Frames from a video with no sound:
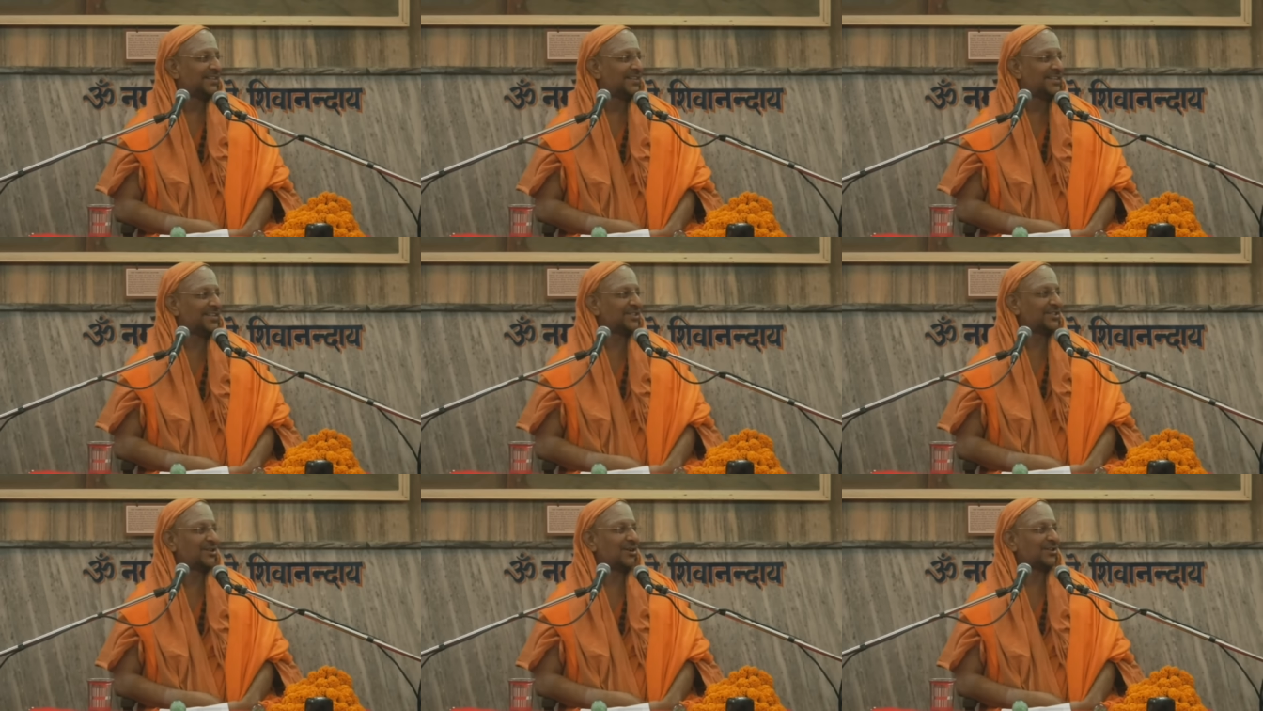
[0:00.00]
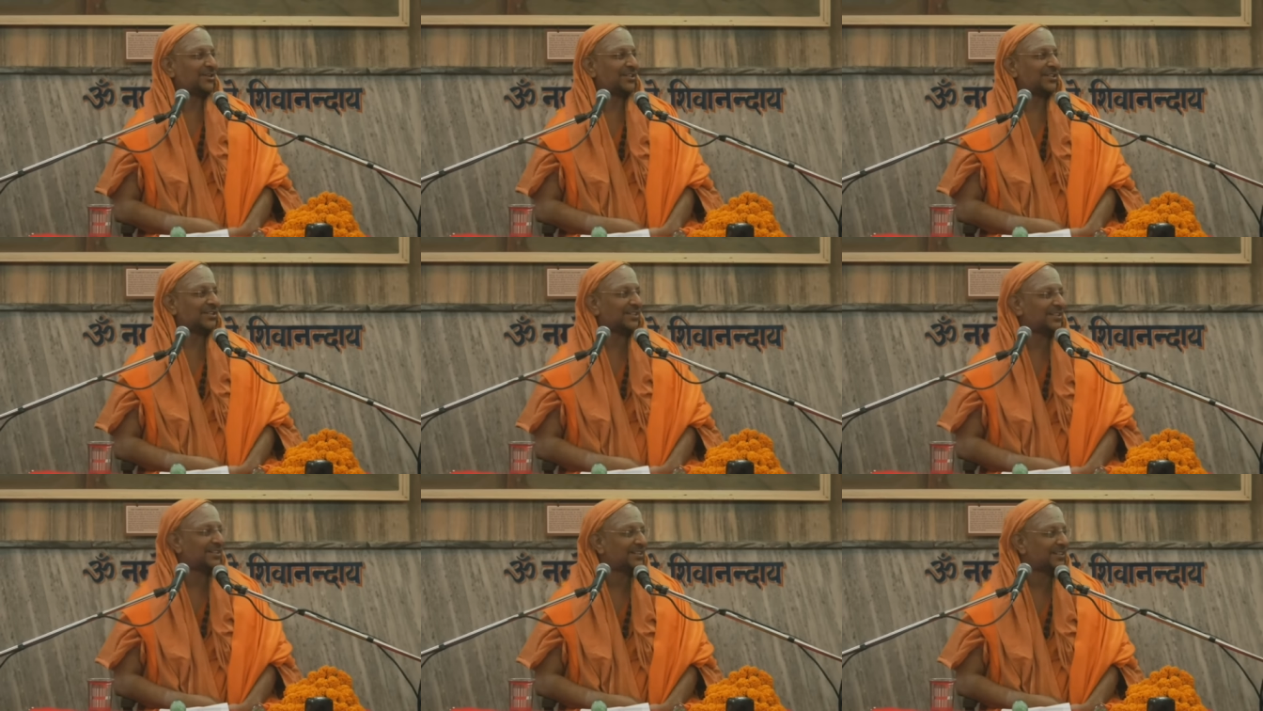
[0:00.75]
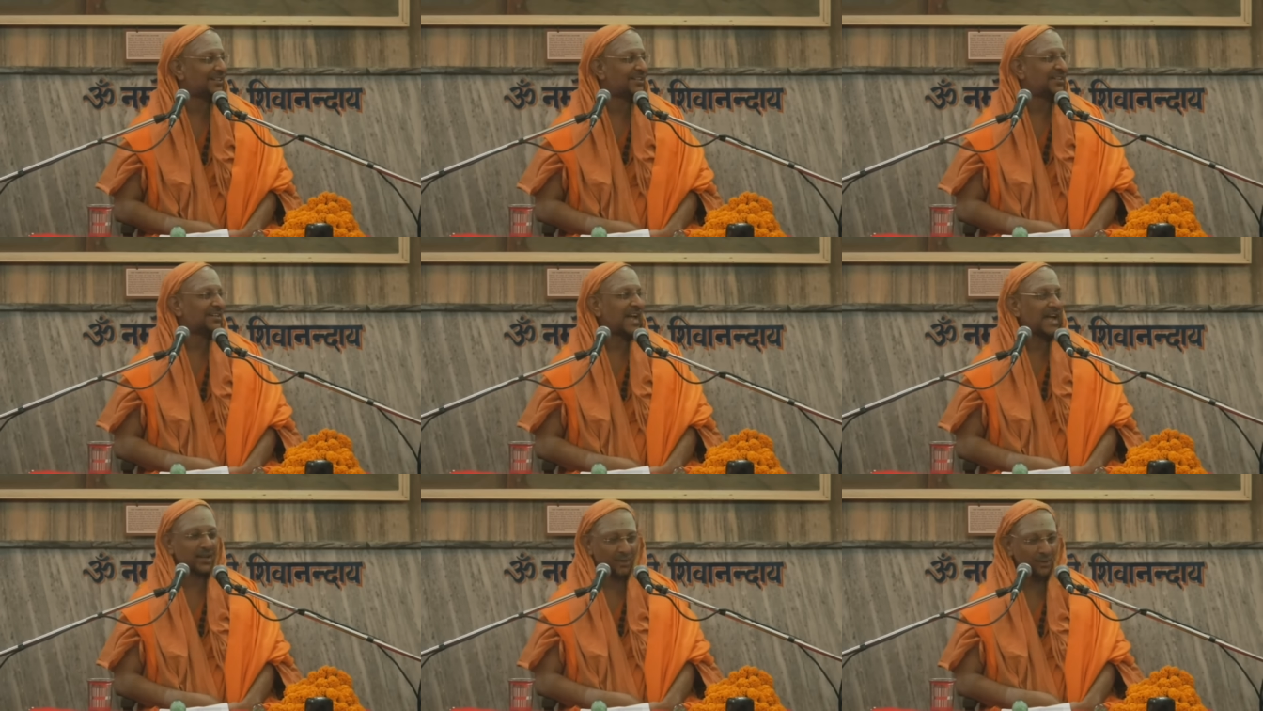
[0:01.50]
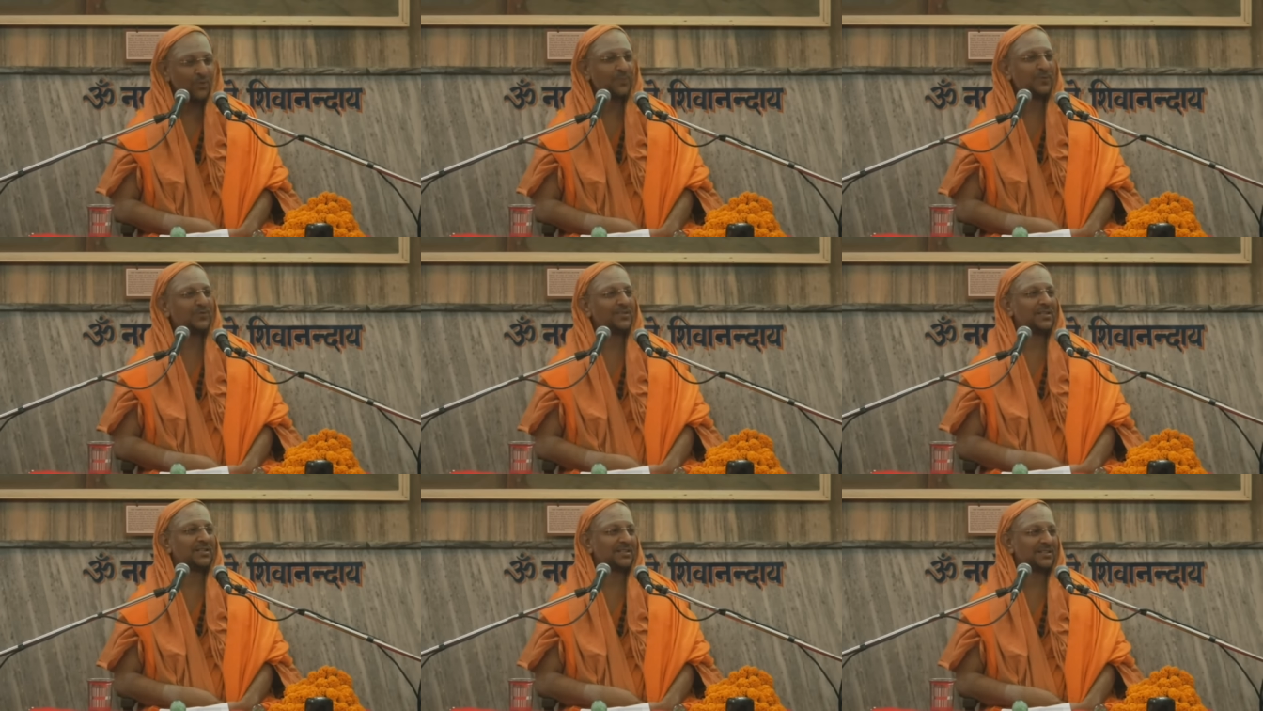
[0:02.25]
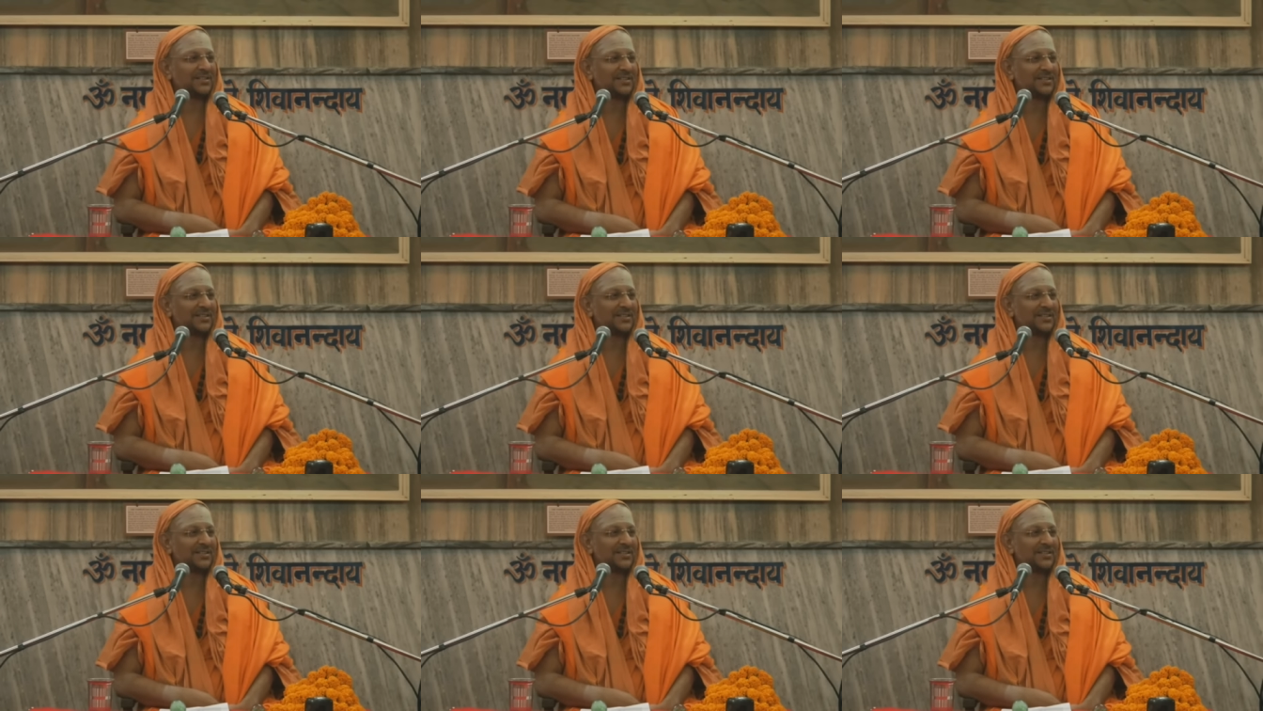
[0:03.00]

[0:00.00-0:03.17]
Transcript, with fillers: he is not equipped with